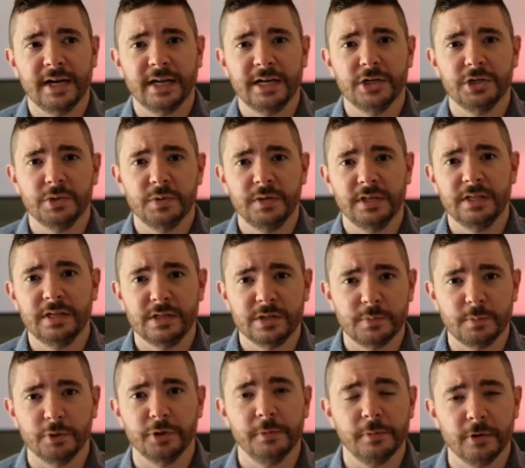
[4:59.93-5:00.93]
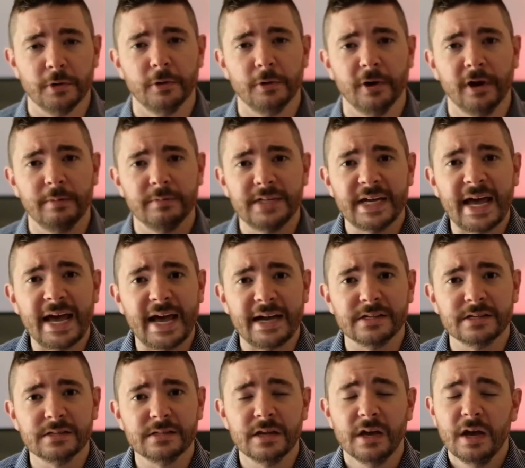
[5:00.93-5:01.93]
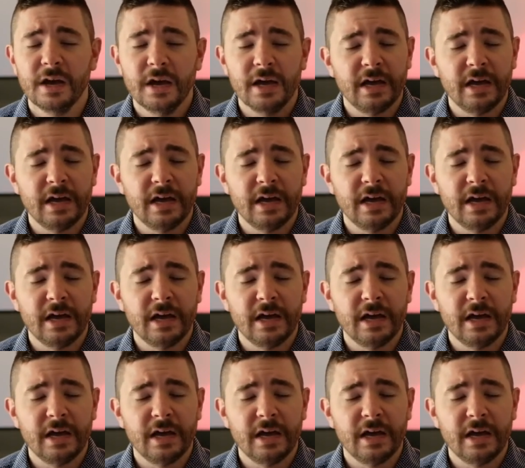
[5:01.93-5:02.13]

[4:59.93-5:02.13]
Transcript: kind of doing these pre-programmed tasks.